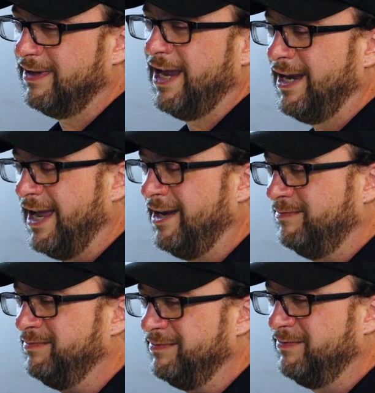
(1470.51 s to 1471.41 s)
I
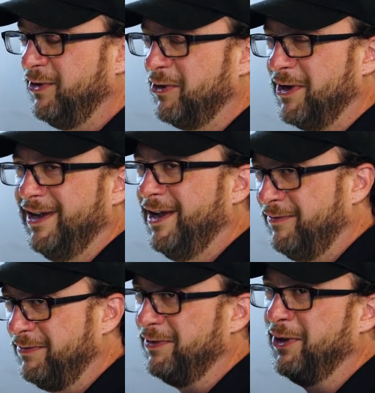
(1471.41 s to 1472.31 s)

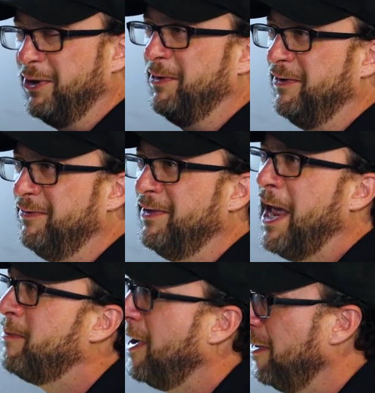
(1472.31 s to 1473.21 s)
have a little bit of
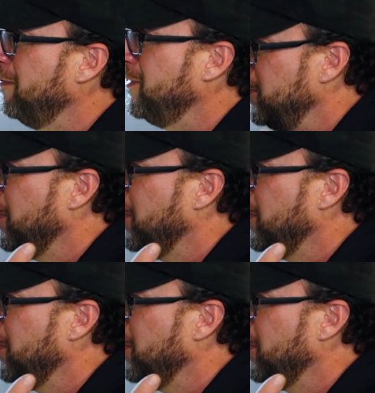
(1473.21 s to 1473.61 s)
that problem too